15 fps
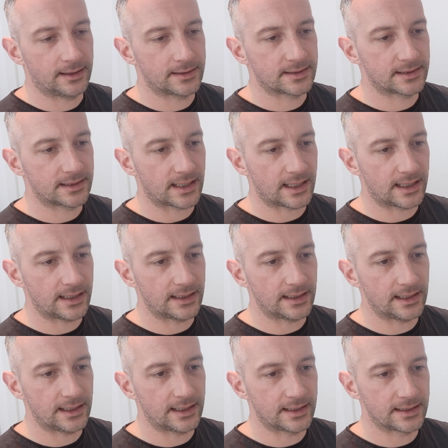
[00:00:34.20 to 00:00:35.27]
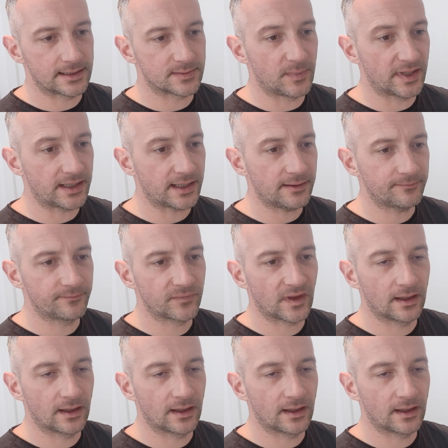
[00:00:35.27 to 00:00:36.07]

Today is Monday,